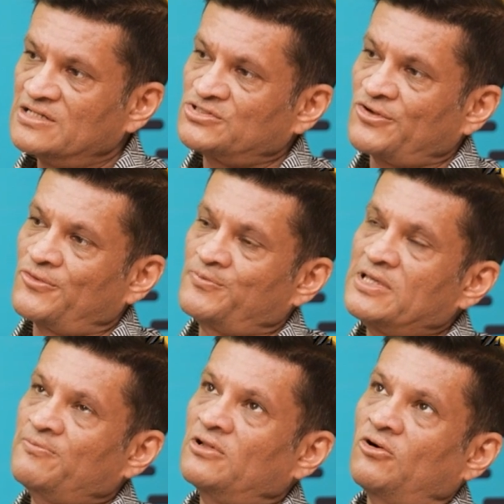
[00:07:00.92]
So
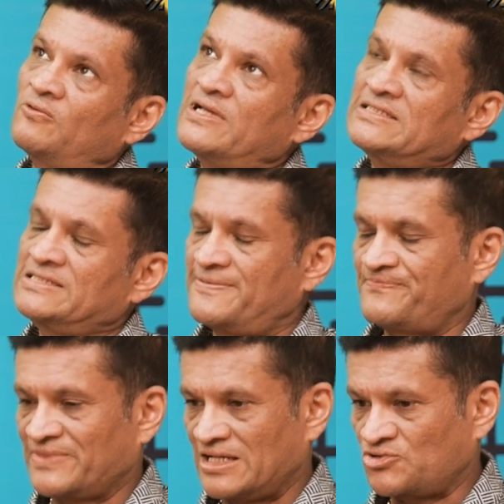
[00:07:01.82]
people
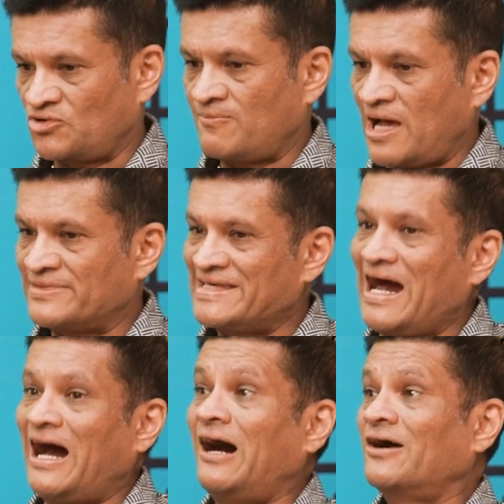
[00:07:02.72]
always talk about the
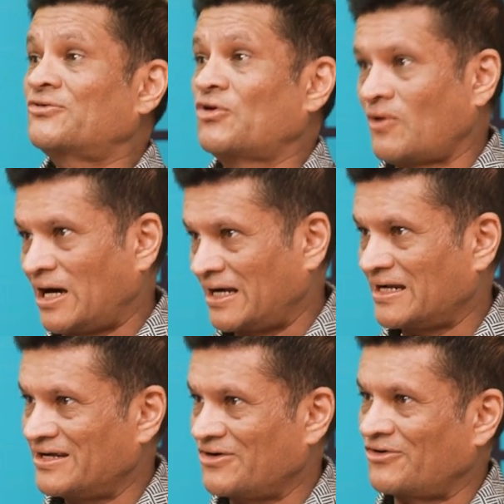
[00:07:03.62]

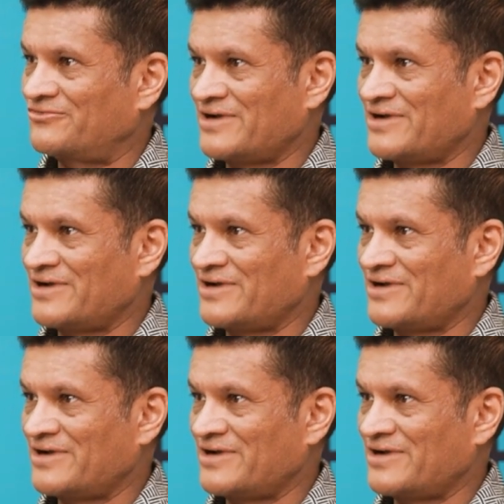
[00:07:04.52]
ROI of